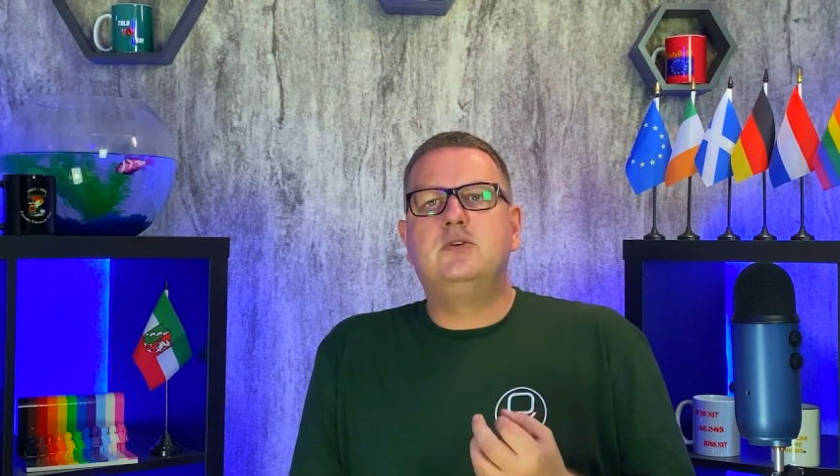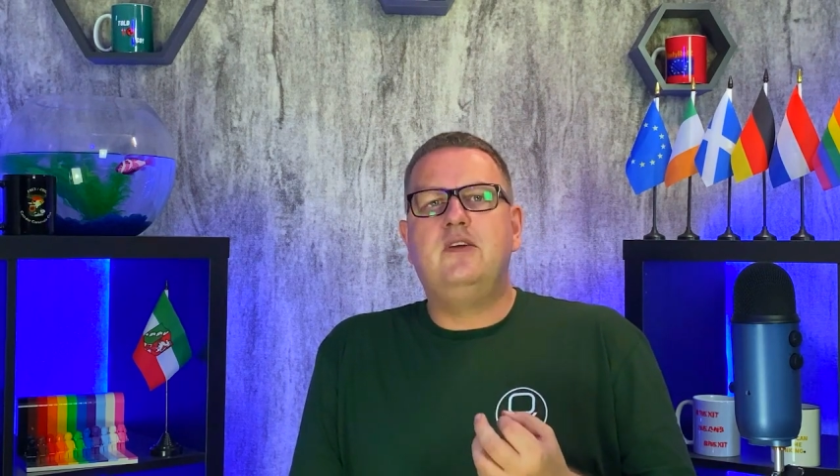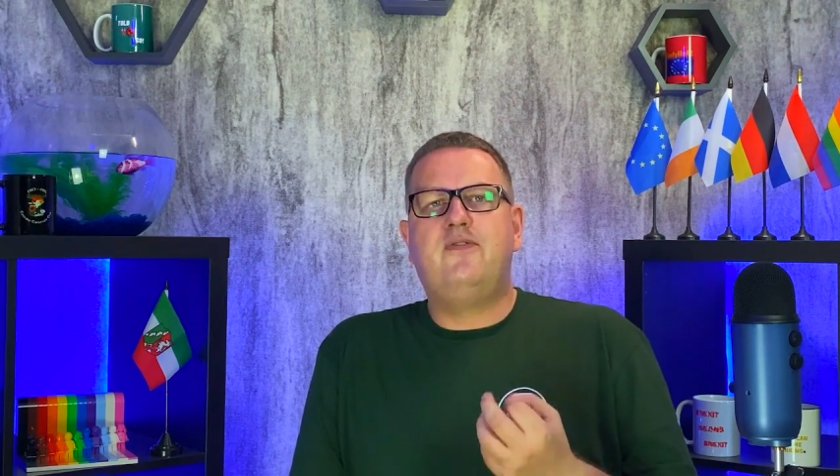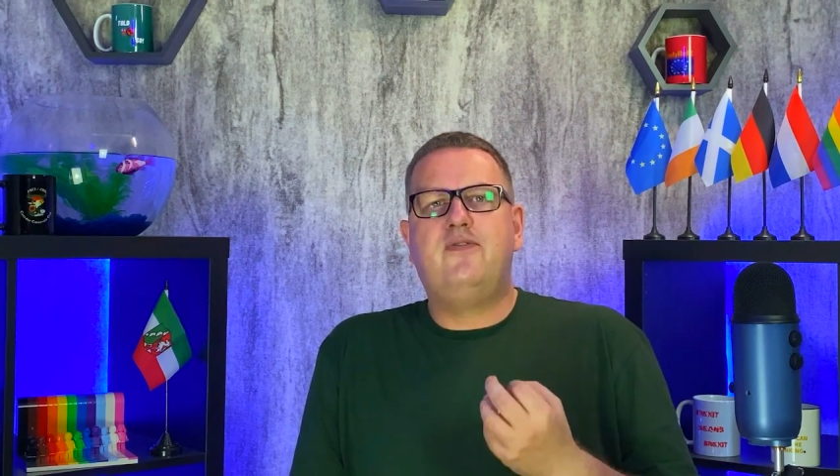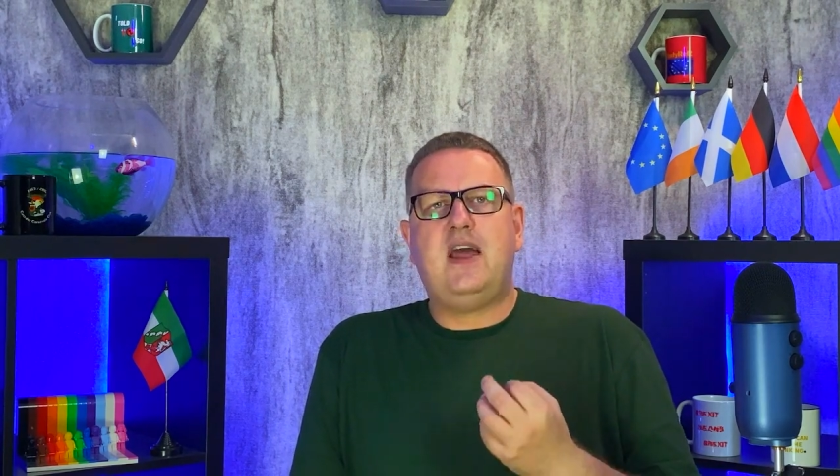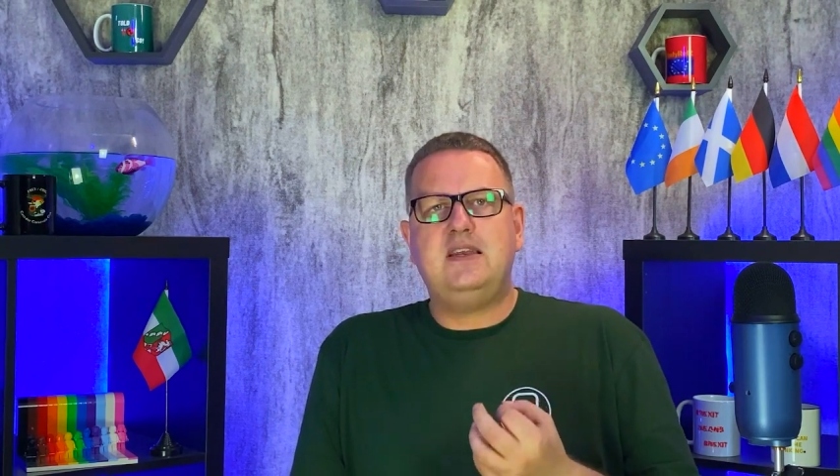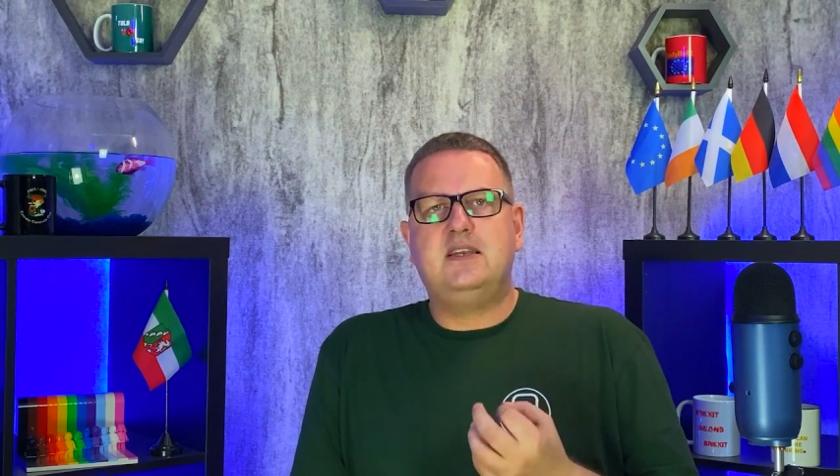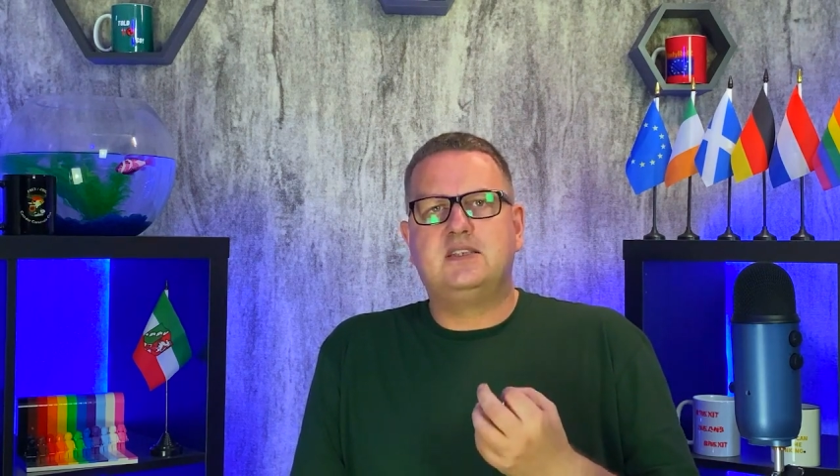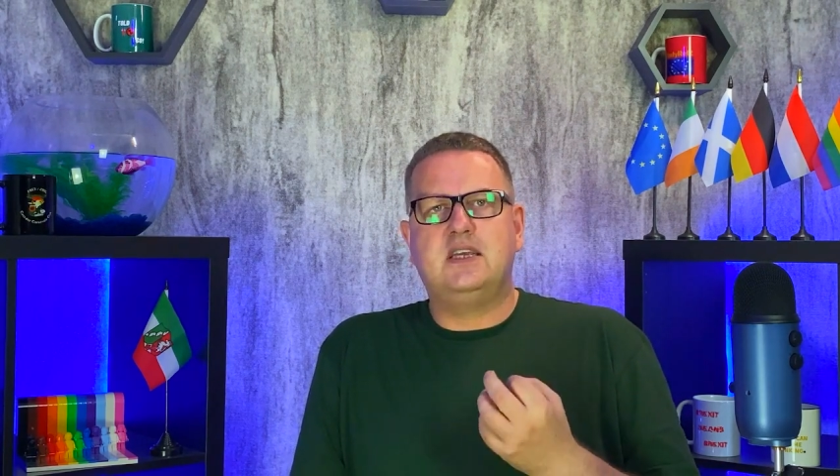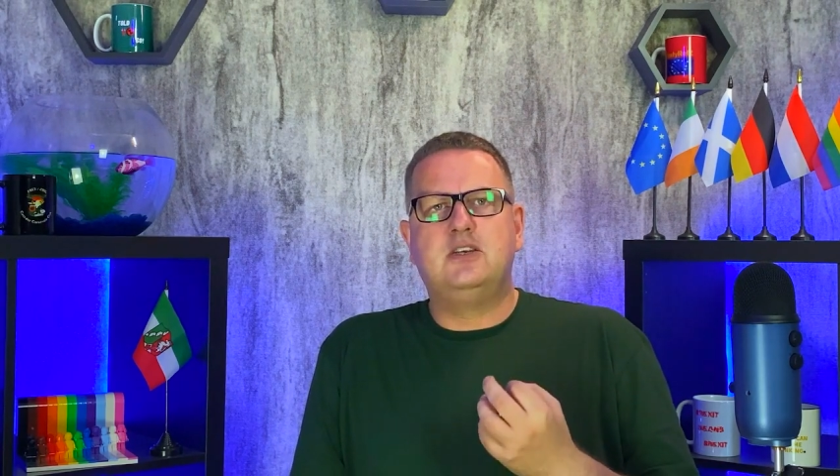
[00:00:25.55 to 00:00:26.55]
defend
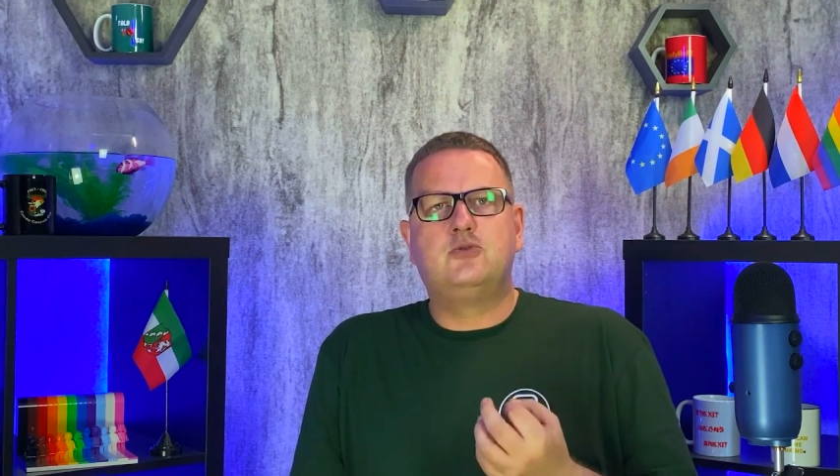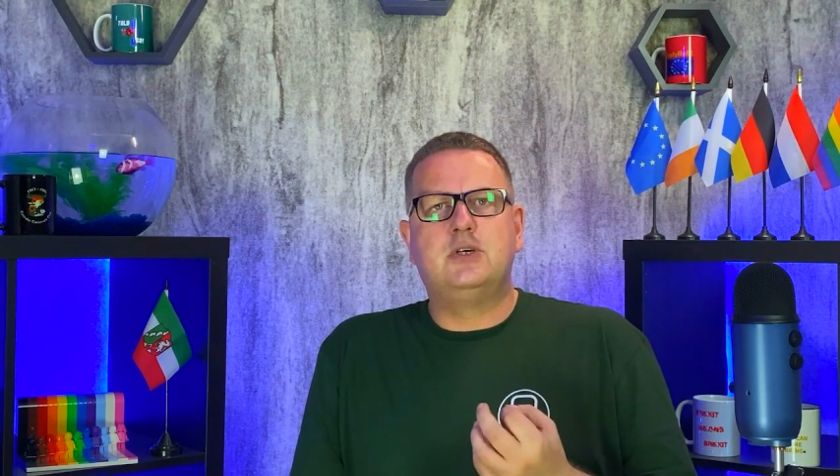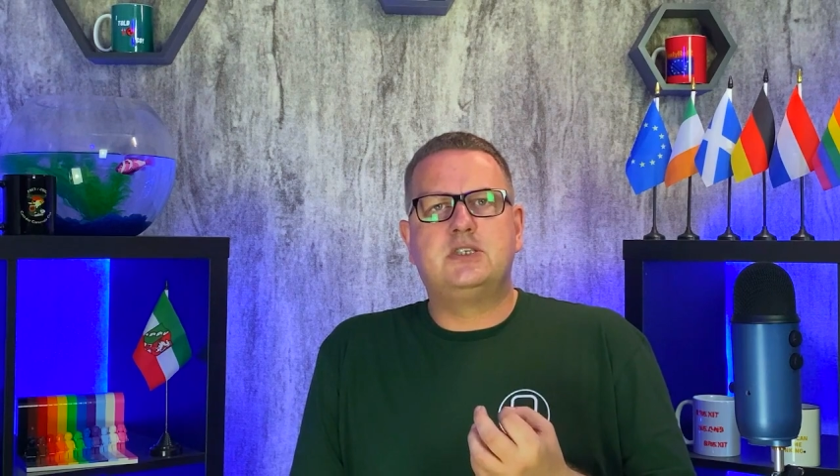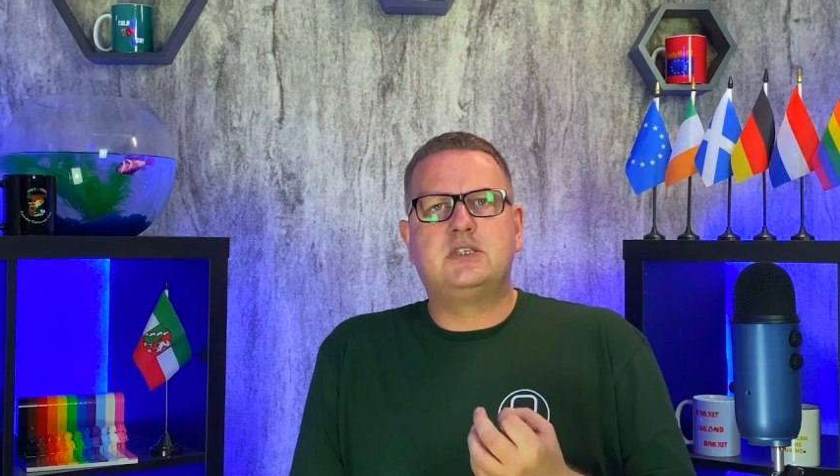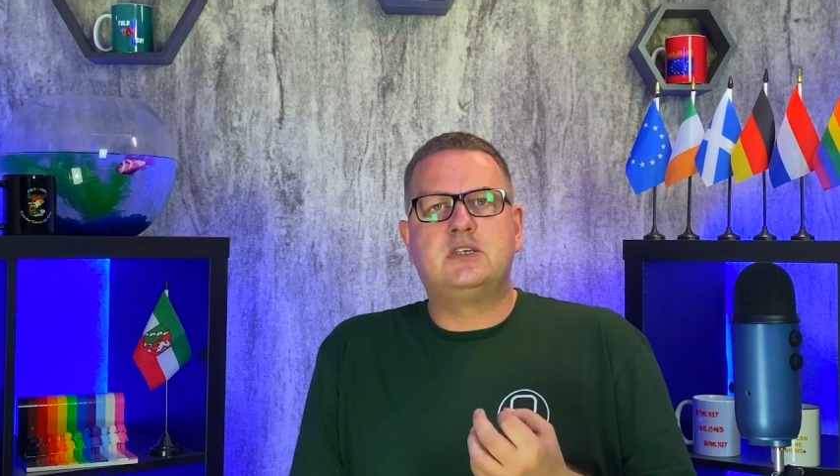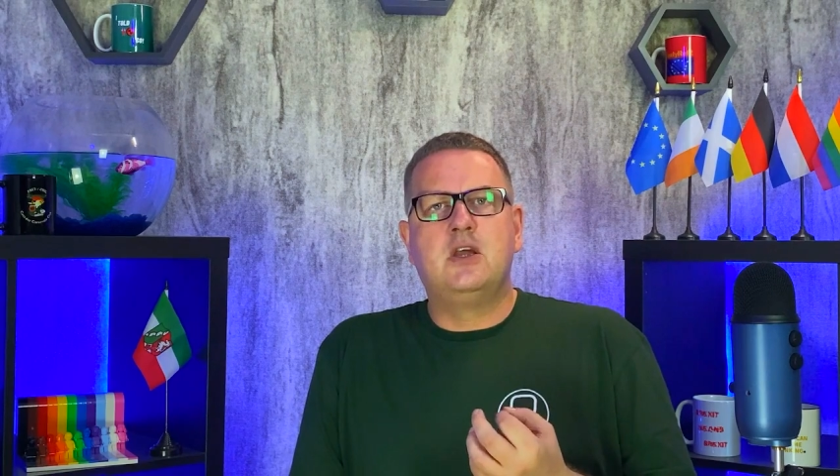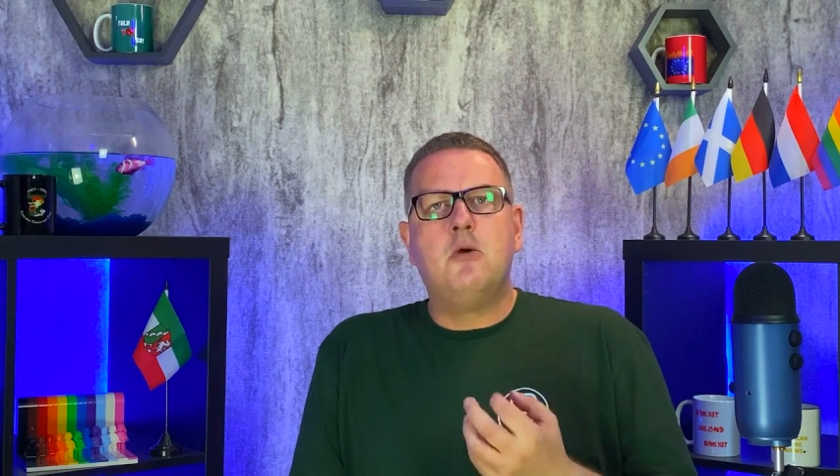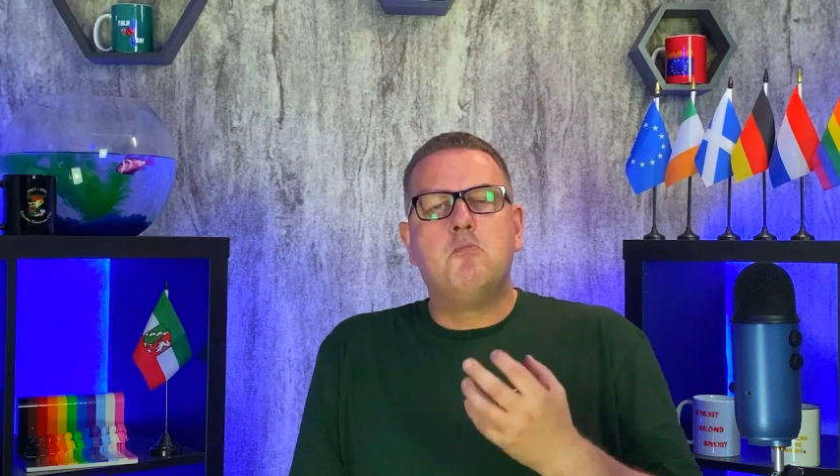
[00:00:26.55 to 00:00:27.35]
its interests